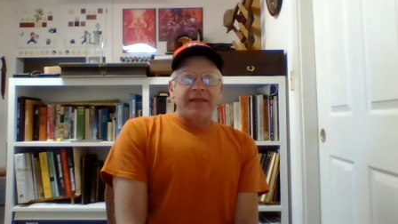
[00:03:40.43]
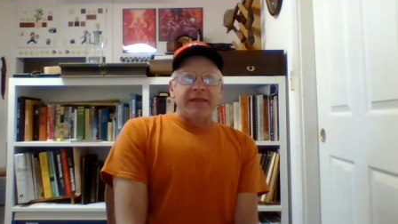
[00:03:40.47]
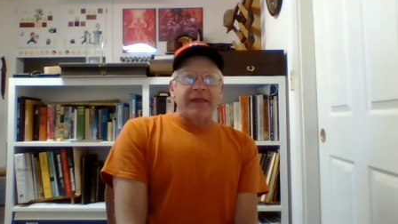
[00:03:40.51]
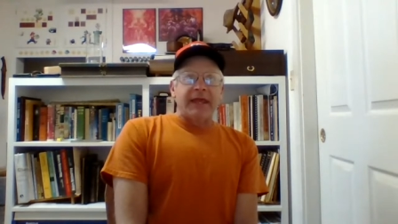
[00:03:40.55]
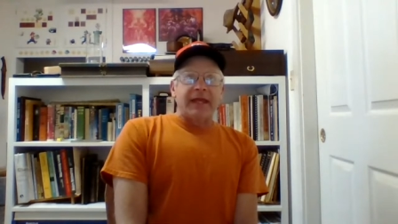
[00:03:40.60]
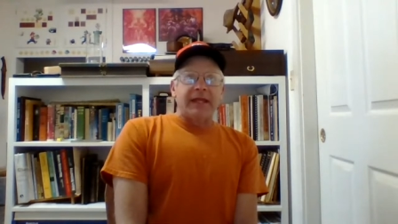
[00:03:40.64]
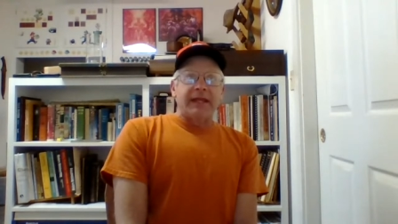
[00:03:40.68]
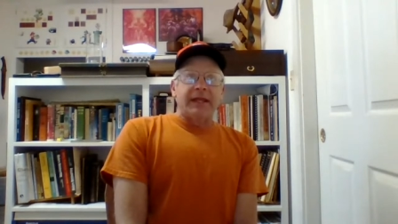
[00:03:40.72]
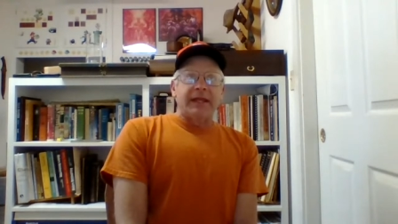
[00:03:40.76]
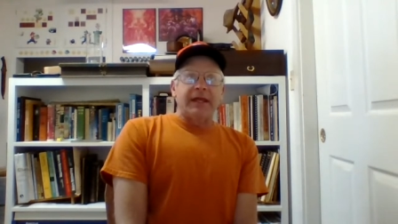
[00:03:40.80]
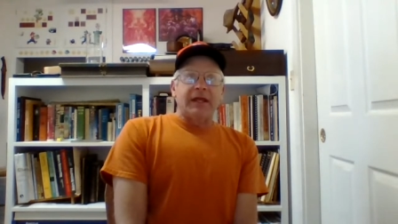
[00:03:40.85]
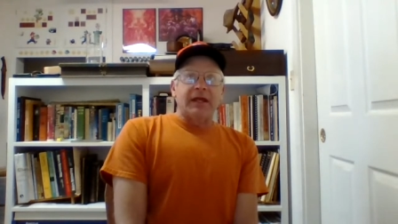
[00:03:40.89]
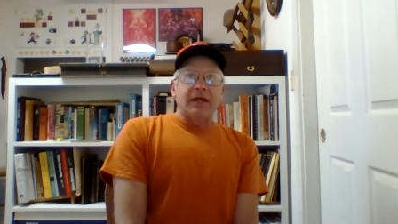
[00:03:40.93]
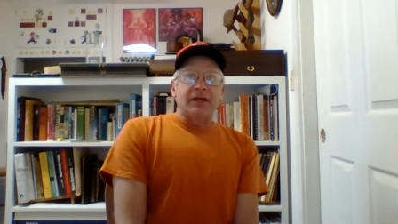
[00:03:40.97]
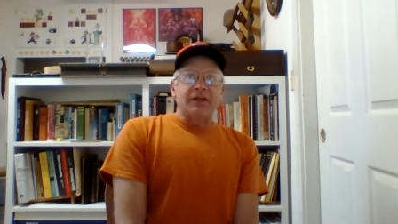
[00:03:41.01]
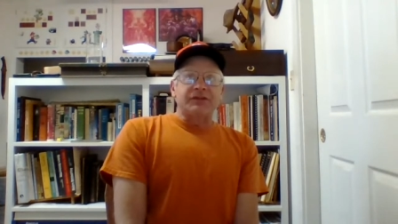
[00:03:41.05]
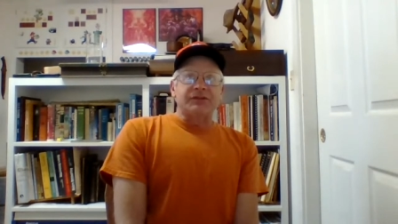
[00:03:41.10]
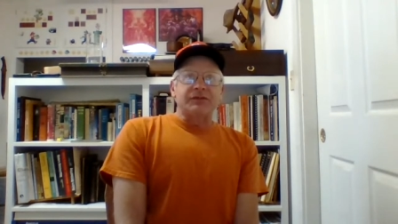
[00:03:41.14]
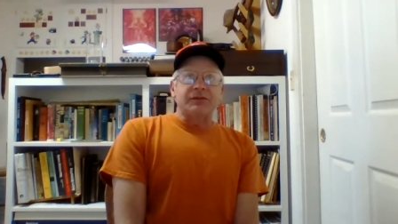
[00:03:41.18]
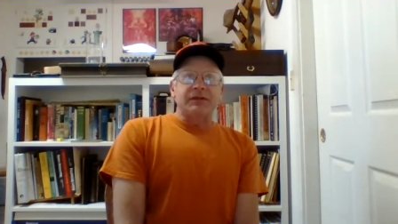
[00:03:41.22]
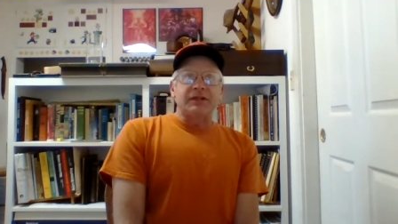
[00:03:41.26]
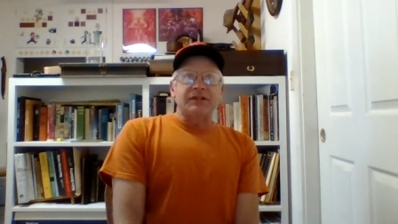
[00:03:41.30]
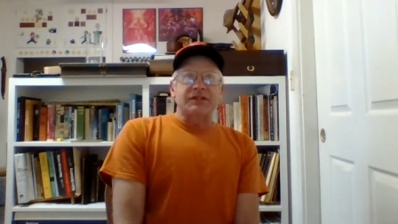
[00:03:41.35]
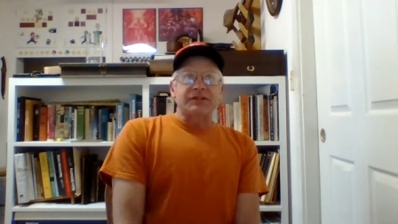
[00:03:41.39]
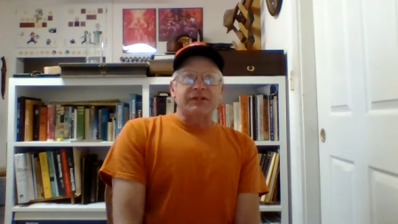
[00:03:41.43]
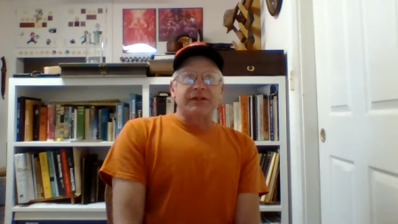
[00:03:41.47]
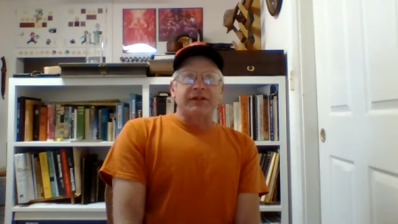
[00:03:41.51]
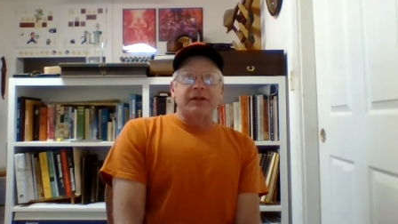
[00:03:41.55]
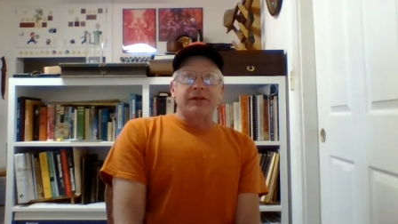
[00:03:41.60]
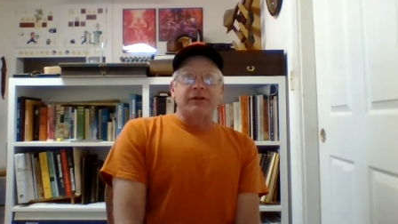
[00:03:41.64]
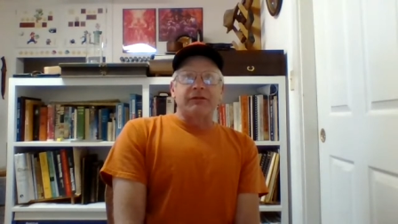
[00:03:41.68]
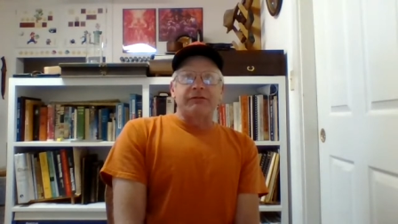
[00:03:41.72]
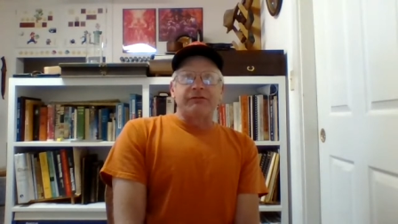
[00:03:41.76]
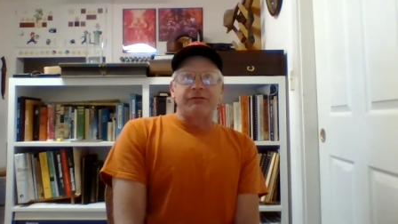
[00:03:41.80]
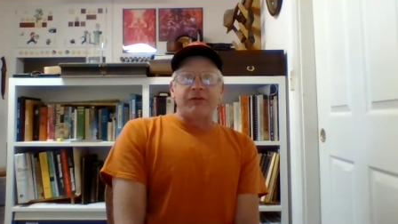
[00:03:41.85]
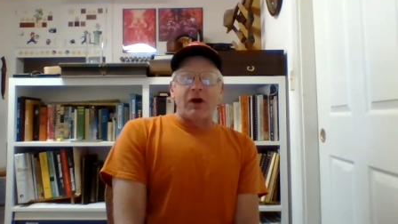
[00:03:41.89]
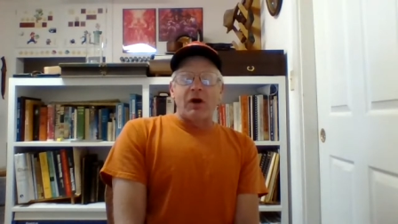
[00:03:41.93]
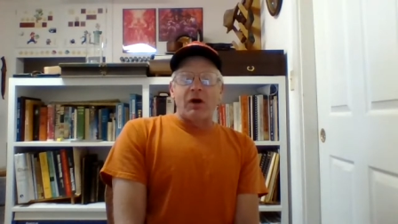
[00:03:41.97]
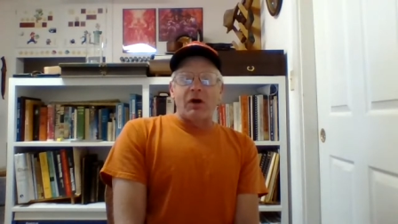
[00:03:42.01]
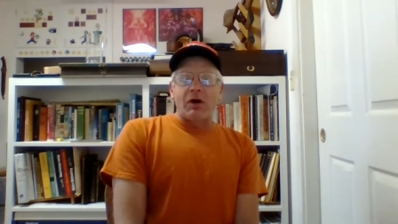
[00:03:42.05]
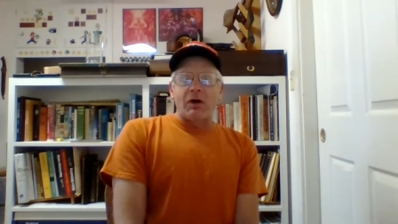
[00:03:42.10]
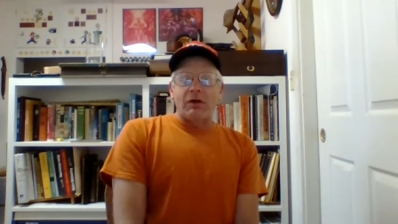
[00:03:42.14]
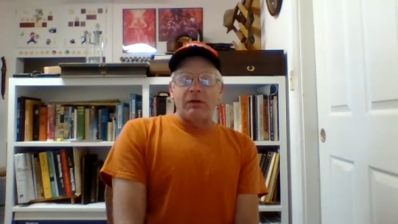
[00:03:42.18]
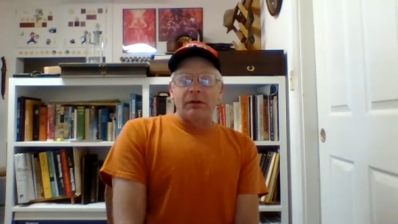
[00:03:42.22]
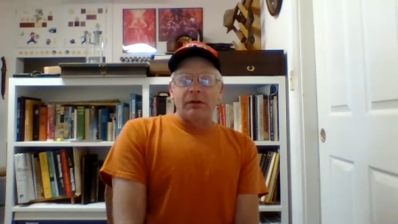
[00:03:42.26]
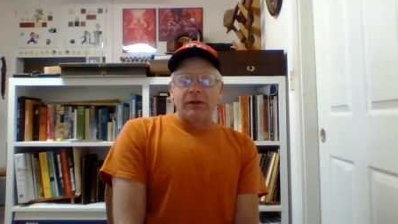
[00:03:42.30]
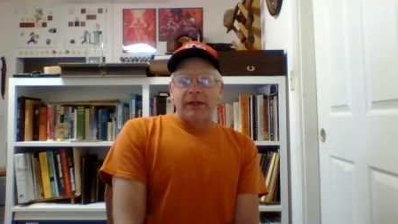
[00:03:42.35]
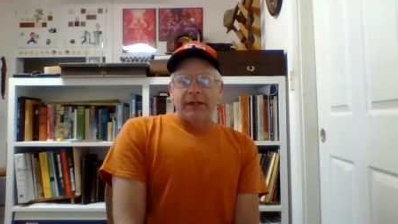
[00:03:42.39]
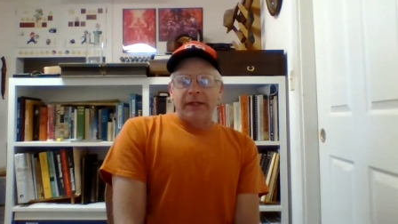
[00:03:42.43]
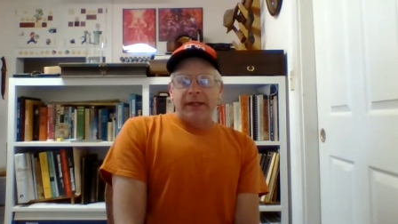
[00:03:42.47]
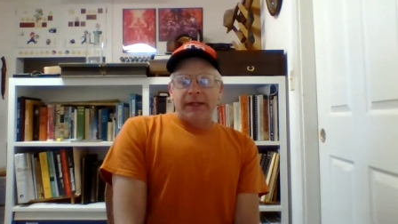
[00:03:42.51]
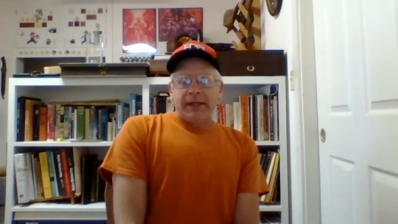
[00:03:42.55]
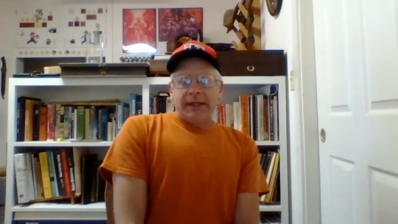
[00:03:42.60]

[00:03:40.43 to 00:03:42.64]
Then uh, traditionally in the fall,